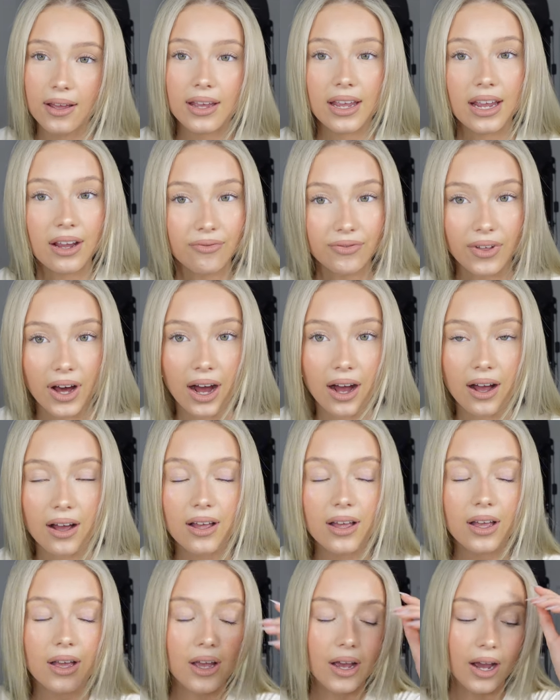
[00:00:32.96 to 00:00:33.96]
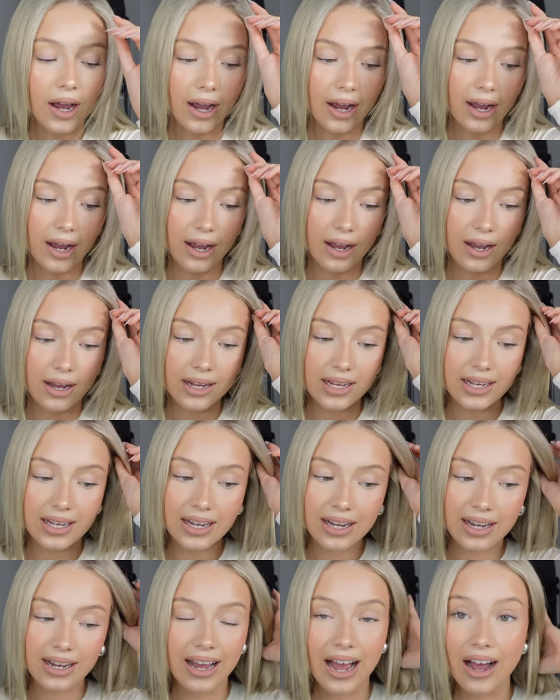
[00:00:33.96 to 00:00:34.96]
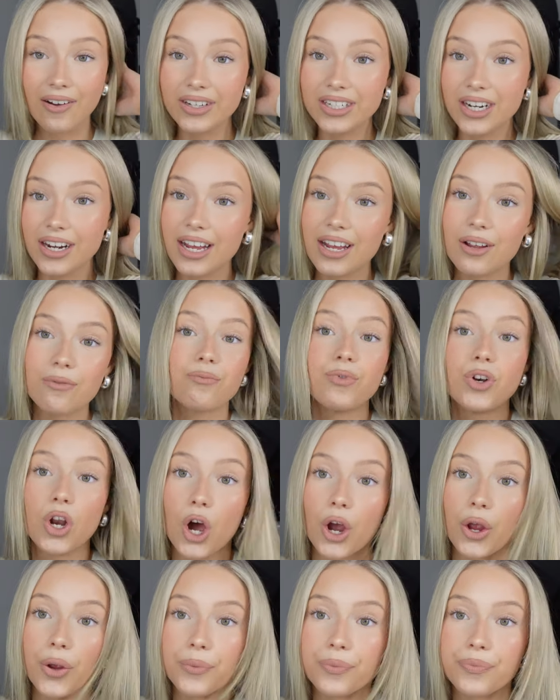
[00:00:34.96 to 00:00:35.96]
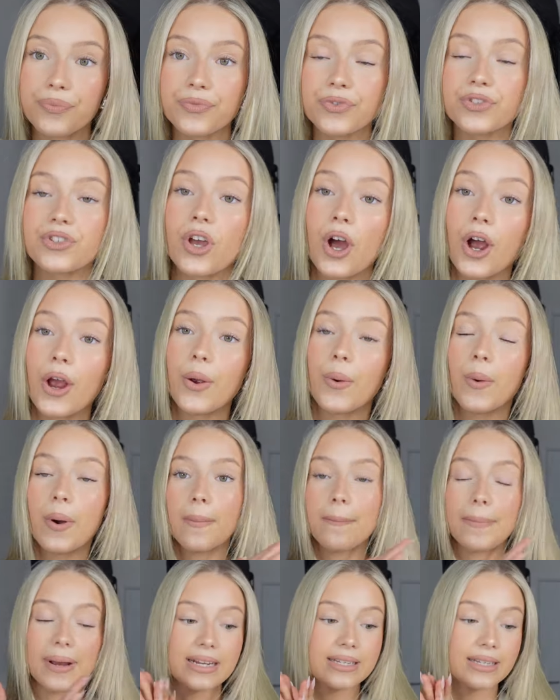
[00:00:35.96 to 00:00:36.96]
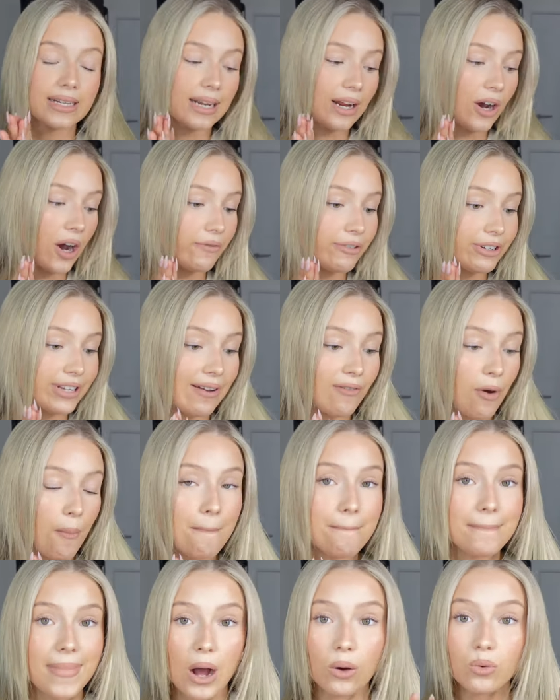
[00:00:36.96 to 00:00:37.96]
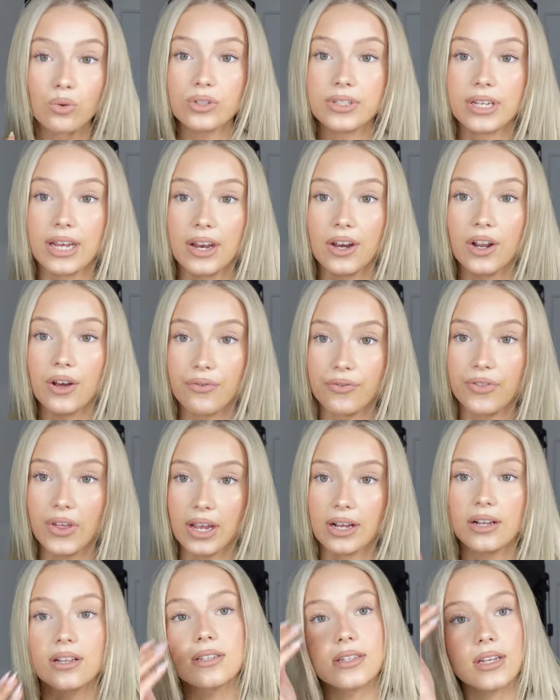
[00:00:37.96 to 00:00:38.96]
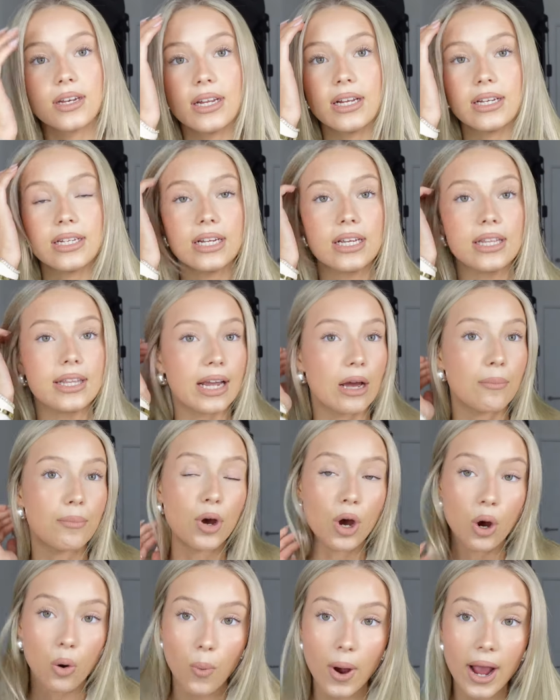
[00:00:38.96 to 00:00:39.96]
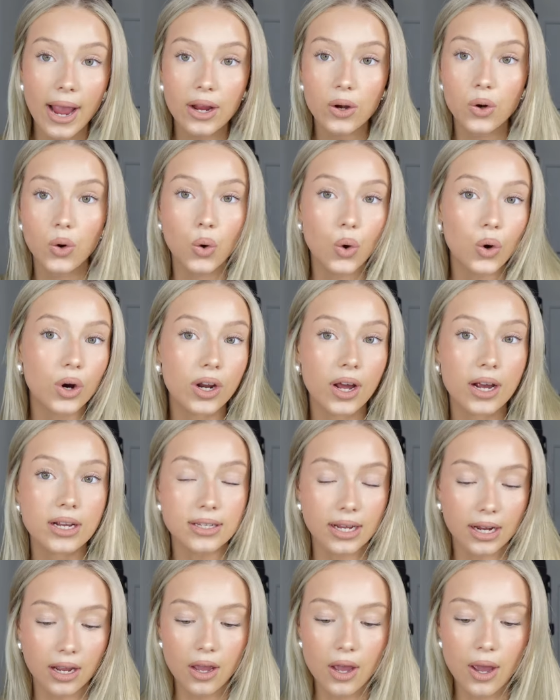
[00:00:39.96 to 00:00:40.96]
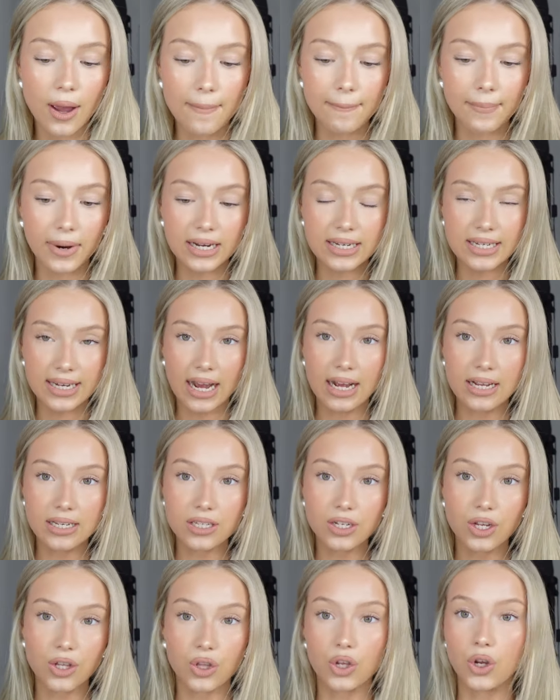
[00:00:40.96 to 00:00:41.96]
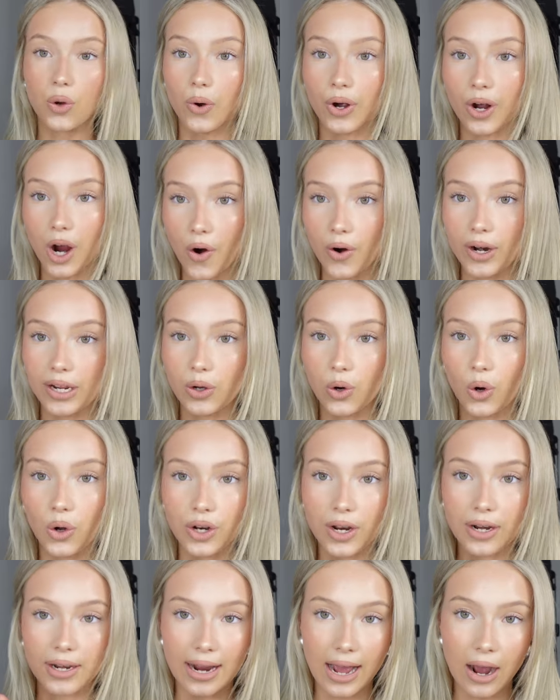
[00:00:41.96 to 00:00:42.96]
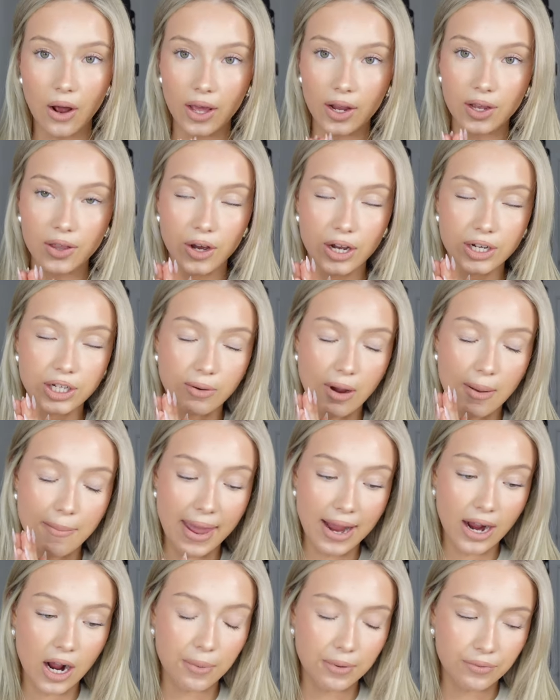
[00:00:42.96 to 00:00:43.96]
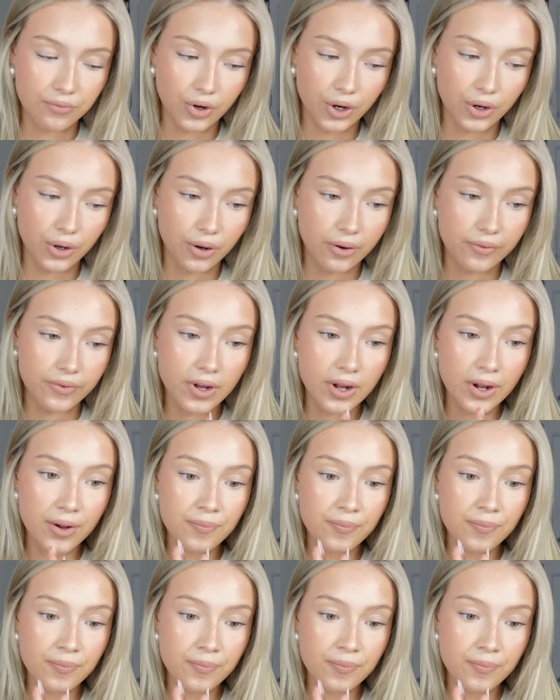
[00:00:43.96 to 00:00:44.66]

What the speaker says: if that. Have I done it? No. So basically, I just have a mountain of things that need to either get put away or organized. Like, my desk that you are currently on now, like, that I do my makeup in front of,